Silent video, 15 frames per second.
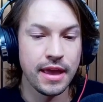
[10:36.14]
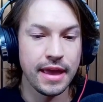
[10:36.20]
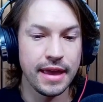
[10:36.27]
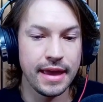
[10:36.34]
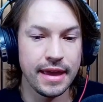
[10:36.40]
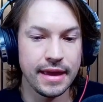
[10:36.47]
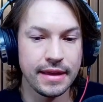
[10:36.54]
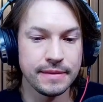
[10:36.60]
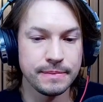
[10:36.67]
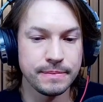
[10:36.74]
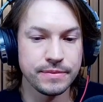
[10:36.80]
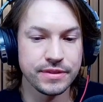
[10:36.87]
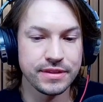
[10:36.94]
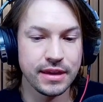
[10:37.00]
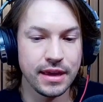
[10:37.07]

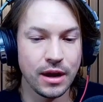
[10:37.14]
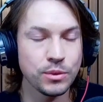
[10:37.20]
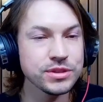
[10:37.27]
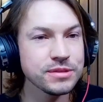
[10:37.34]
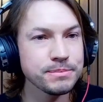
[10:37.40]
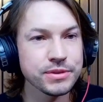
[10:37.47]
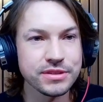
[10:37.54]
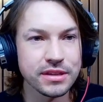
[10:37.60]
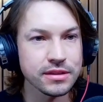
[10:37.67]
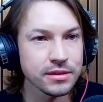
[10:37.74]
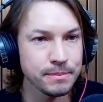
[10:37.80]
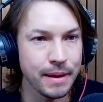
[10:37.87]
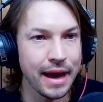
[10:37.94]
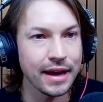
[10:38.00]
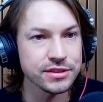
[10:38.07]
And I wasn't particularly
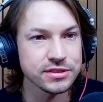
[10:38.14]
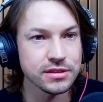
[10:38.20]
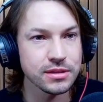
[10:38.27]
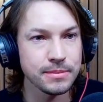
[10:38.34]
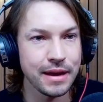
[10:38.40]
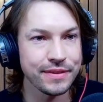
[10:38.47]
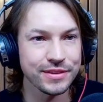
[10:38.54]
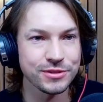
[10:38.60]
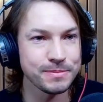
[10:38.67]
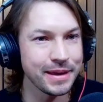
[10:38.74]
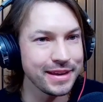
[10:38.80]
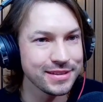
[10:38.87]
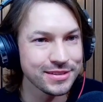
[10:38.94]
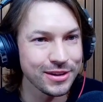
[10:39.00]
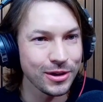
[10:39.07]
passionate about the
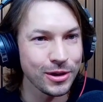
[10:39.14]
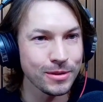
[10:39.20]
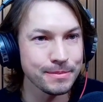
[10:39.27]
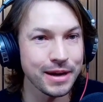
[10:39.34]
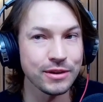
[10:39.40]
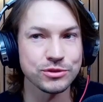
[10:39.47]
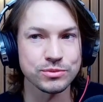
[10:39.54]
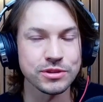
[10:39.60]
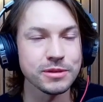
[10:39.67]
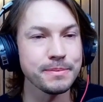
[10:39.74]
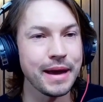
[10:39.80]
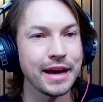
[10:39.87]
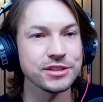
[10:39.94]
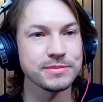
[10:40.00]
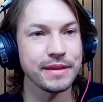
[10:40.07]
space at all, but I was really
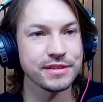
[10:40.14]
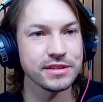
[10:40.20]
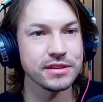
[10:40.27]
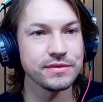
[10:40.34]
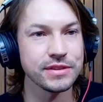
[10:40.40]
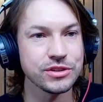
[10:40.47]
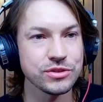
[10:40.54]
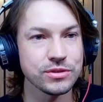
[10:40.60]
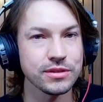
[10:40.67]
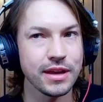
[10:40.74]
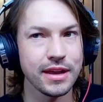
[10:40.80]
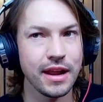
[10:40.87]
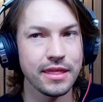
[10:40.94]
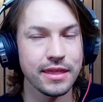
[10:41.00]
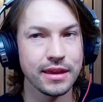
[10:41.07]
passionate about this individual.
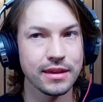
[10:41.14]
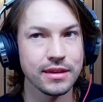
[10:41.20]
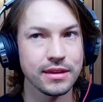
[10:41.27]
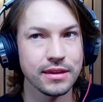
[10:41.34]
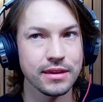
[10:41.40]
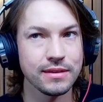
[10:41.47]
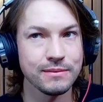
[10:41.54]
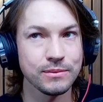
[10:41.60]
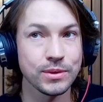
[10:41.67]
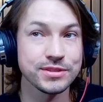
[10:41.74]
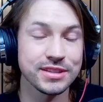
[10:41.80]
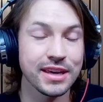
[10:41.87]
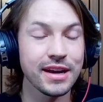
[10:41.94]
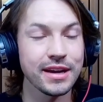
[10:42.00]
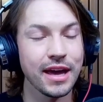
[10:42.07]
And I think, once
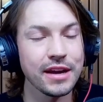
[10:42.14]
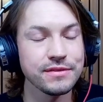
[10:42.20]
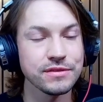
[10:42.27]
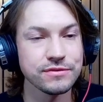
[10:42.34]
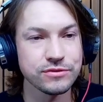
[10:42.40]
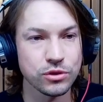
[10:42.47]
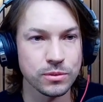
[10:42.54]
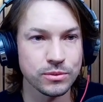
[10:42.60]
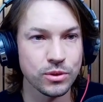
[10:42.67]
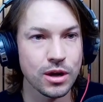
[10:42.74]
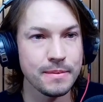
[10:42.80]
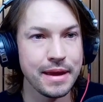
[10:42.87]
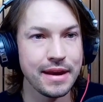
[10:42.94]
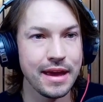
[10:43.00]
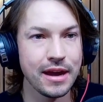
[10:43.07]
again, it kind of informed where
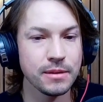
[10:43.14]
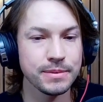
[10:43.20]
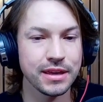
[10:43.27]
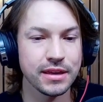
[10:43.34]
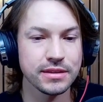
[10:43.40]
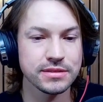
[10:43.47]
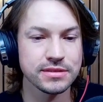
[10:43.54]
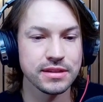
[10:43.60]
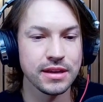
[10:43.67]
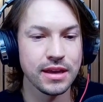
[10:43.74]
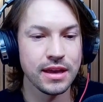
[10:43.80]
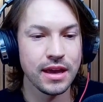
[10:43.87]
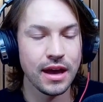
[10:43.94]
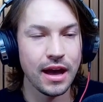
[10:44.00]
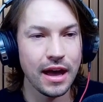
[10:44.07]
I'm at now because
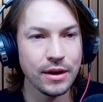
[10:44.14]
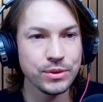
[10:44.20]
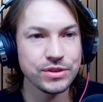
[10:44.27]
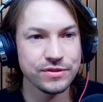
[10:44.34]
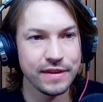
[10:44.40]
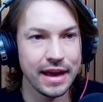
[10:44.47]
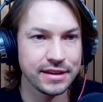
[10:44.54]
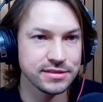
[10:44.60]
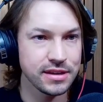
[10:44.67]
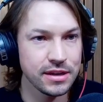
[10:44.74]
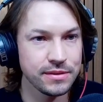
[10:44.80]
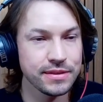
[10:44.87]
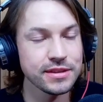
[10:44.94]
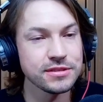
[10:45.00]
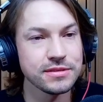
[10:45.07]
I was
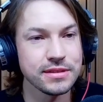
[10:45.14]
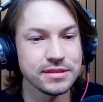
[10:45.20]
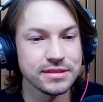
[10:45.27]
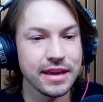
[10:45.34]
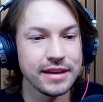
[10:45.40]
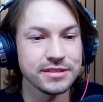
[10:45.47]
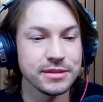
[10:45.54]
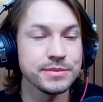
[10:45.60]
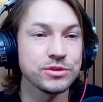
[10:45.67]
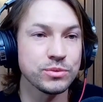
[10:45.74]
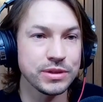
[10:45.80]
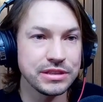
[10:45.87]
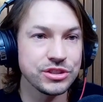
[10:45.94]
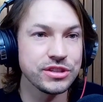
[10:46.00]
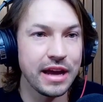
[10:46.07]
fascinated. This guy's name is
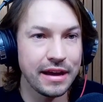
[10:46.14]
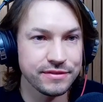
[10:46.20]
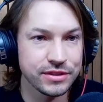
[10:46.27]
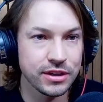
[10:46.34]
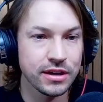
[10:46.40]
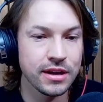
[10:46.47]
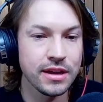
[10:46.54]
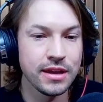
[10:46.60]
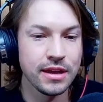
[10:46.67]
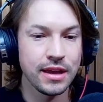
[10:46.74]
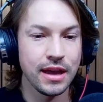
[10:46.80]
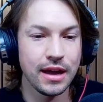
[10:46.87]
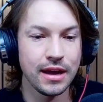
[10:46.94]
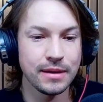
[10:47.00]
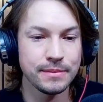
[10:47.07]
Reed Schaffner,
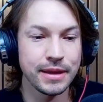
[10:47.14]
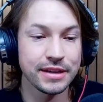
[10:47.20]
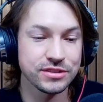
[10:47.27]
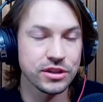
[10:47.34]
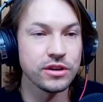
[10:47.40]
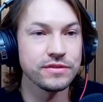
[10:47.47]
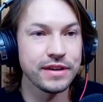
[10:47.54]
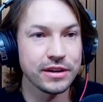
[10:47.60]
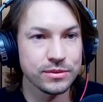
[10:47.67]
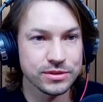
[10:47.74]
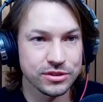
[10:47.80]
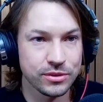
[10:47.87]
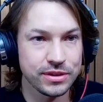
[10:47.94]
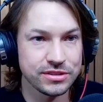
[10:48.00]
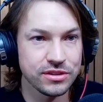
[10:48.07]
and his co-founder
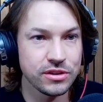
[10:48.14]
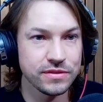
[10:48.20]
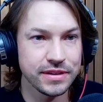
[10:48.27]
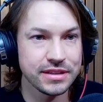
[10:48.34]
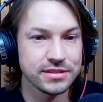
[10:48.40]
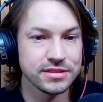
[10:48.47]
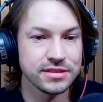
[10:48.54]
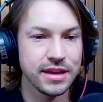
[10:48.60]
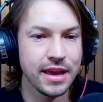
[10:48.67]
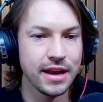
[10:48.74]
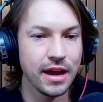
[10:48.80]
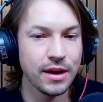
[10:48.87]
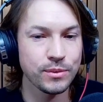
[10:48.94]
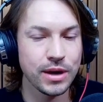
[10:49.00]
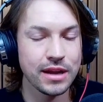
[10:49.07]
was Chris Ovitz.
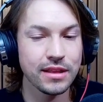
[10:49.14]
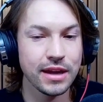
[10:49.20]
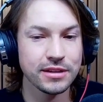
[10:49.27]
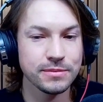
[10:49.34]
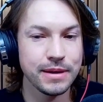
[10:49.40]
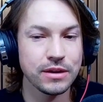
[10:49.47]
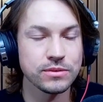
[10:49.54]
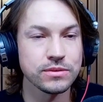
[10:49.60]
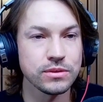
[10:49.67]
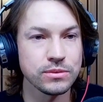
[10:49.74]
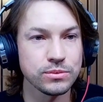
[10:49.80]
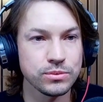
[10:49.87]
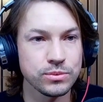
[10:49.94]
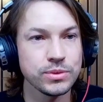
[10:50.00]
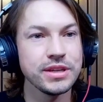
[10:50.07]
And what I liked about
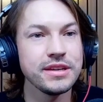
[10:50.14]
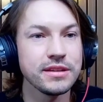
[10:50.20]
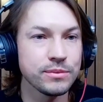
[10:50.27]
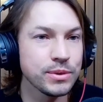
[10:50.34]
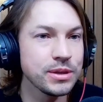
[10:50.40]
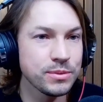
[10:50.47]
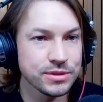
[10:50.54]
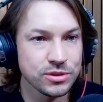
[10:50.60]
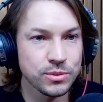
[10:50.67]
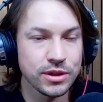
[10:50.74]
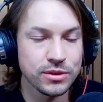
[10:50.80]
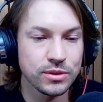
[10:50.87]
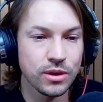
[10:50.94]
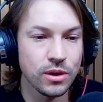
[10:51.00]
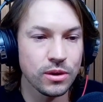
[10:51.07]
Reed was the one
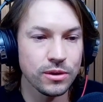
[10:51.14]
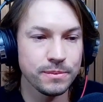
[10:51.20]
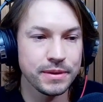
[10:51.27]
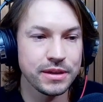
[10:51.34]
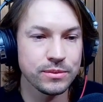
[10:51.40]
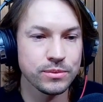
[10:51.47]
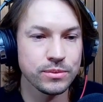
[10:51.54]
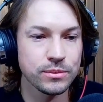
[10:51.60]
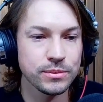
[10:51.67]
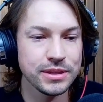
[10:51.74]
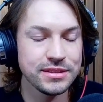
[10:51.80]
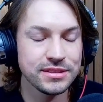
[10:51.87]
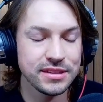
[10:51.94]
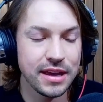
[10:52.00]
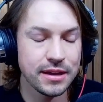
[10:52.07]
who called me.
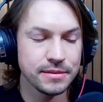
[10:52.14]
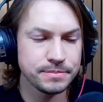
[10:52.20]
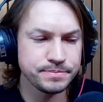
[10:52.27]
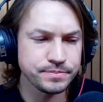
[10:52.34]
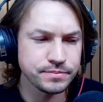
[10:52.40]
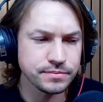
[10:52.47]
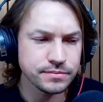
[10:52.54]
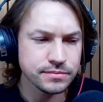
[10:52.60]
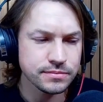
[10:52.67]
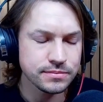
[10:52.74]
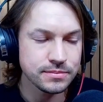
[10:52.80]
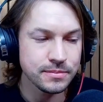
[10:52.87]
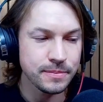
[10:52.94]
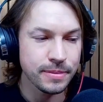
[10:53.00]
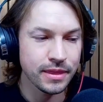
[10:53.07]
Reed said
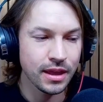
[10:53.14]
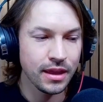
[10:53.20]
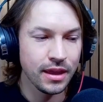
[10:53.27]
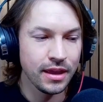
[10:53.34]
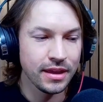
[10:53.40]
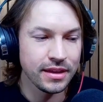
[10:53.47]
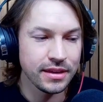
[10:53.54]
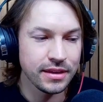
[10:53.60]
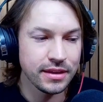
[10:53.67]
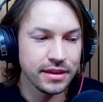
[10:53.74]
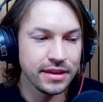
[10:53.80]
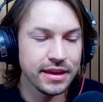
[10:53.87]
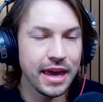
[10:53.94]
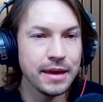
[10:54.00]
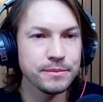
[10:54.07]

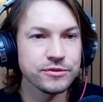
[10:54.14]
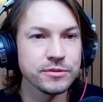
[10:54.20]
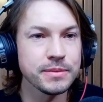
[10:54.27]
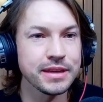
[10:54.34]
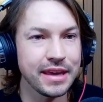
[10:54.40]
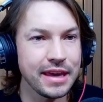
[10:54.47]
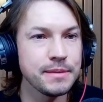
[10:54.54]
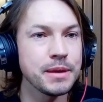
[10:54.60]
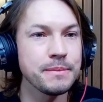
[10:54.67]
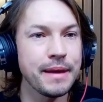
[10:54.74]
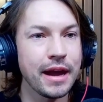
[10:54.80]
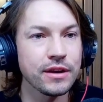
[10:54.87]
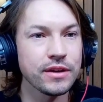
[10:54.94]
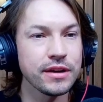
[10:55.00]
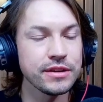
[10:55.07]
he came from a gaming
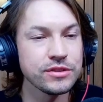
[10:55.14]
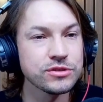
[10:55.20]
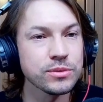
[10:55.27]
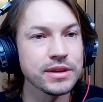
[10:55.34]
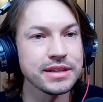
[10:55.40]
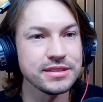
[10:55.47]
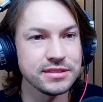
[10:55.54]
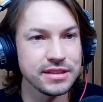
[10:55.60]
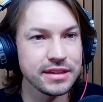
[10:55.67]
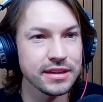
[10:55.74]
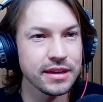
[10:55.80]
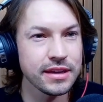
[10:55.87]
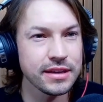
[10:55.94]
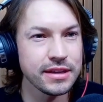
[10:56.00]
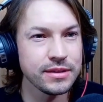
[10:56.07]
background. He used to work at
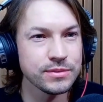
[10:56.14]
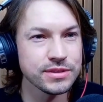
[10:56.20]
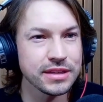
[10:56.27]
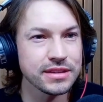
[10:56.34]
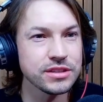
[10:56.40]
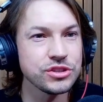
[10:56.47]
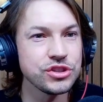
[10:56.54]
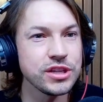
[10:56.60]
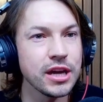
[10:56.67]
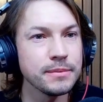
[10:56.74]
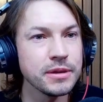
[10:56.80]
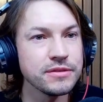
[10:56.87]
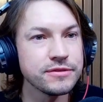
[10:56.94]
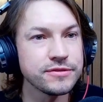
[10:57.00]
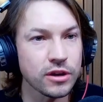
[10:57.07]
Zynga, and he was like the
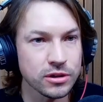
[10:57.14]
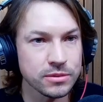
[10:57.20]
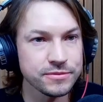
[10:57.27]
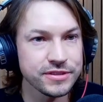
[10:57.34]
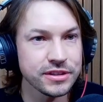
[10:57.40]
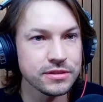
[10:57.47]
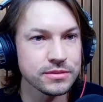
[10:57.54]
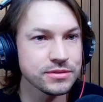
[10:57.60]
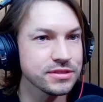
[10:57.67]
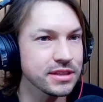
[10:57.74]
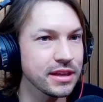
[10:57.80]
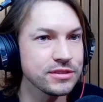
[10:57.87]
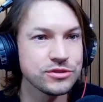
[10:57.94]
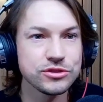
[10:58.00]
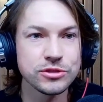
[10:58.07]
GM of Farmville, which is
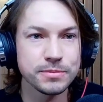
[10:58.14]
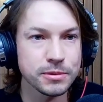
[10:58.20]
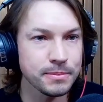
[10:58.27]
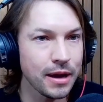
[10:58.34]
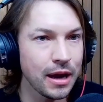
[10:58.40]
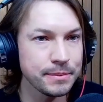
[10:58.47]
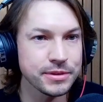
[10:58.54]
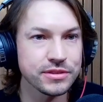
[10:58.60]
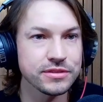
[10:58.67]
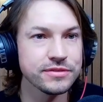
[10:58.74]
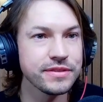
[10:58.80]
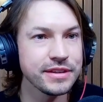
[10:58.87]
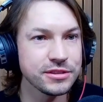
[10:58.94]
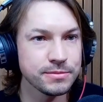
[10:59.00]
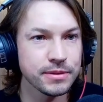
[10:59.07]
like a super popular
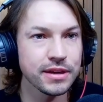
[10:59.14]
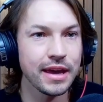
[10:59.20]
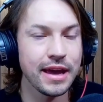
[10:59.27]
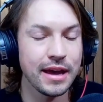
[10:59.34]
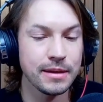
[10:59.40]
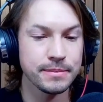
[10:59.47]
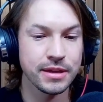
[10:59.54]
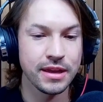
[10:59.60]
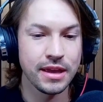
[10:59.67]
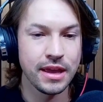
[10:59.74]
Facebook app.